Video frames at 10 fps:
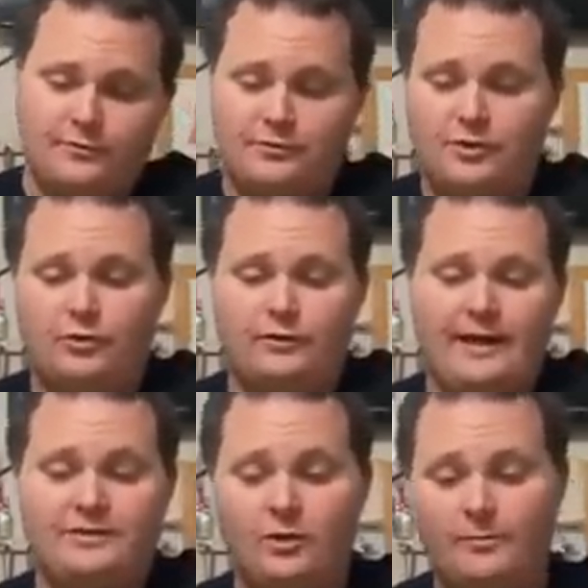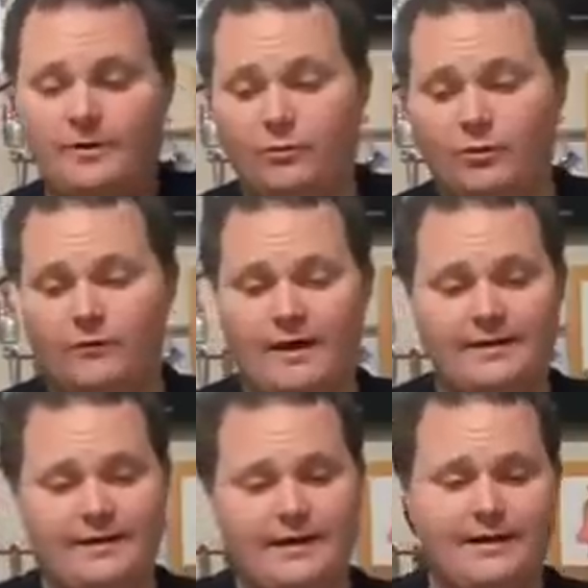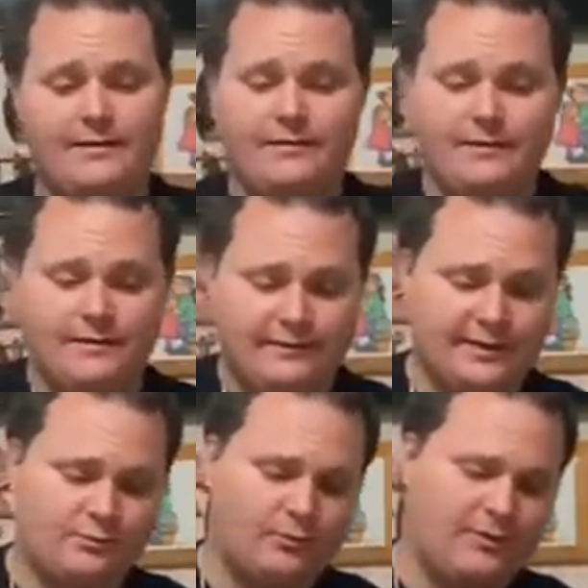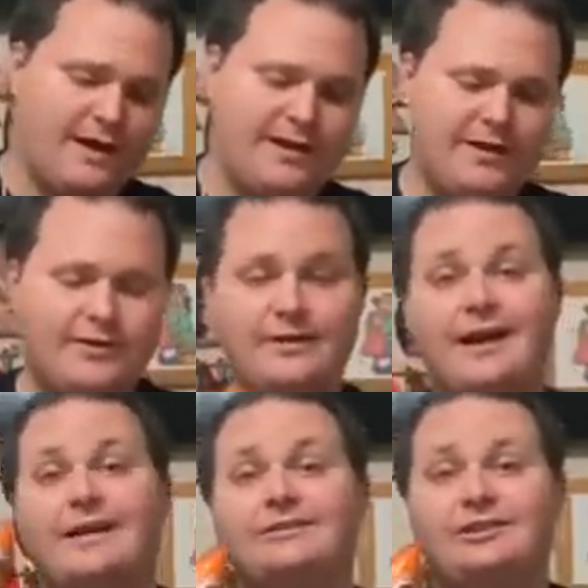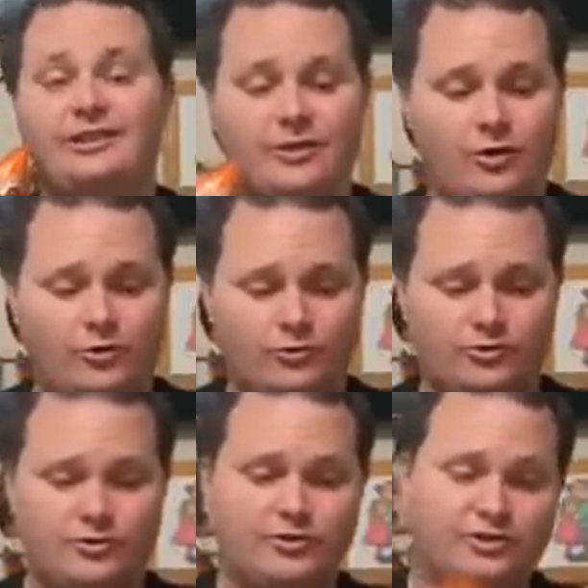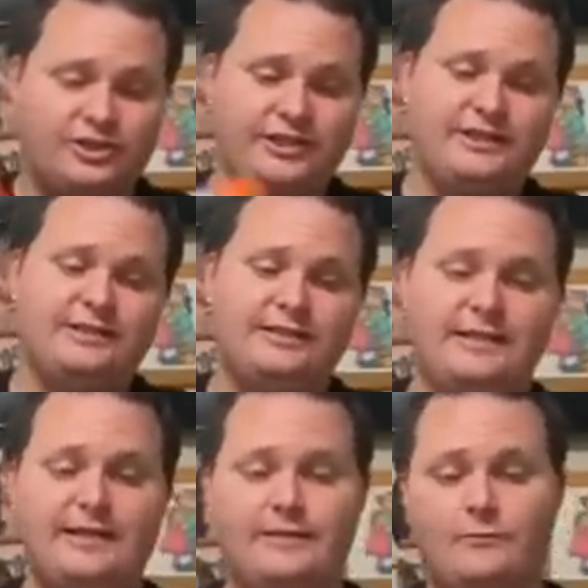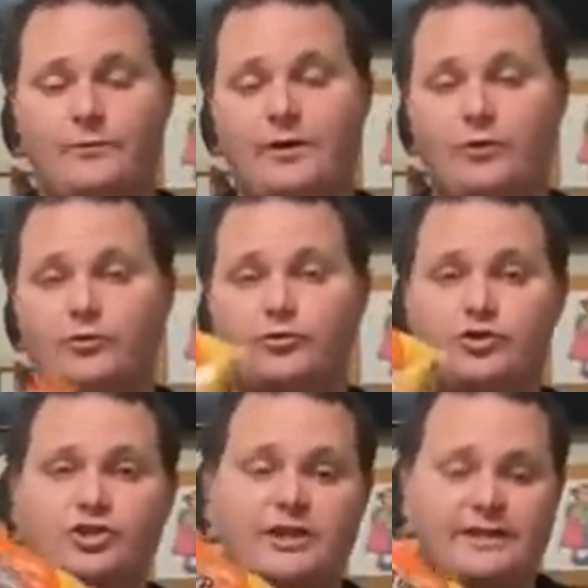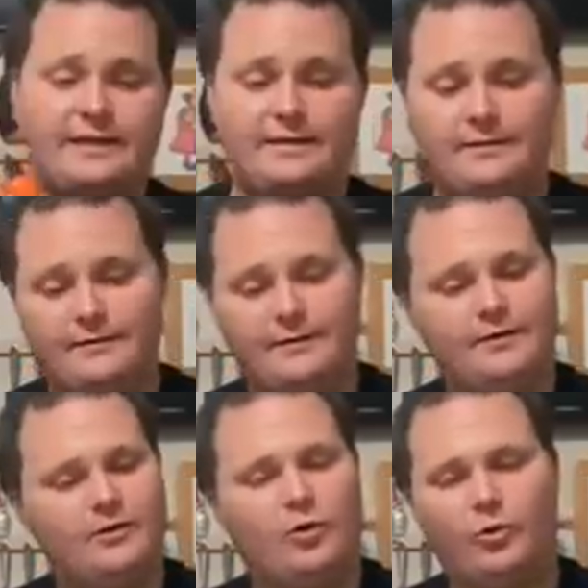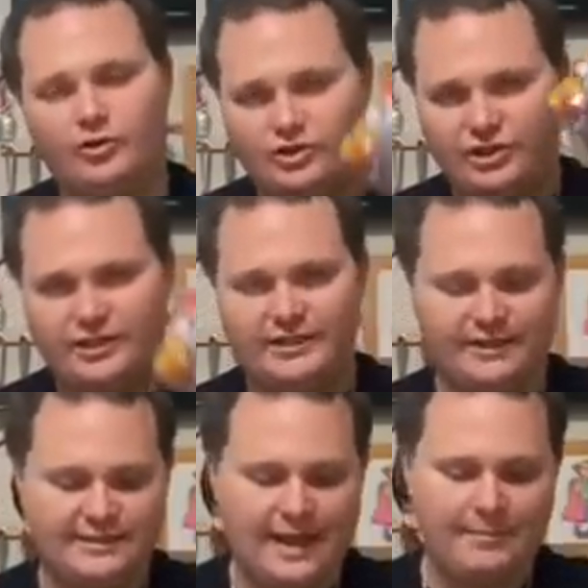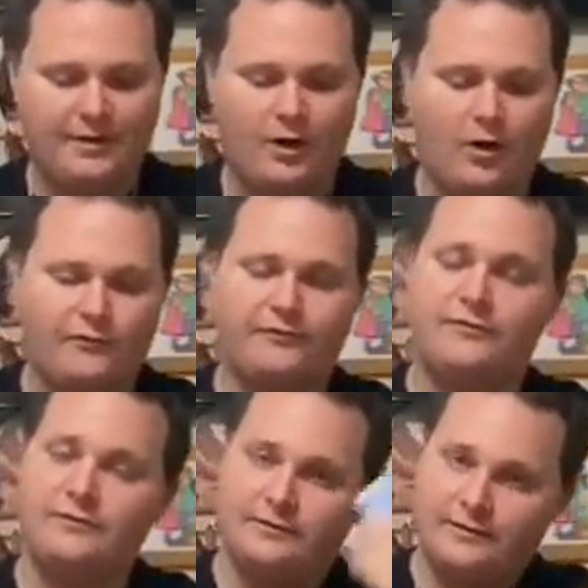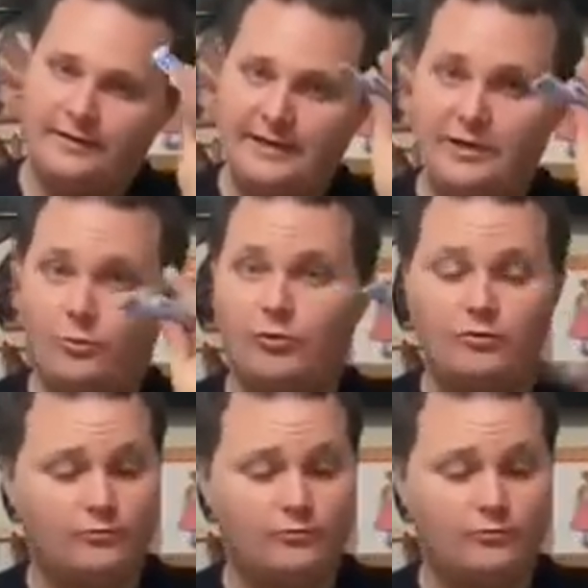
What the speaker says: so that's gonna be the one right there. This one right here, you got Cheetos, cheese stick. We're gonna use chicken, of course, chili to top it off, equal.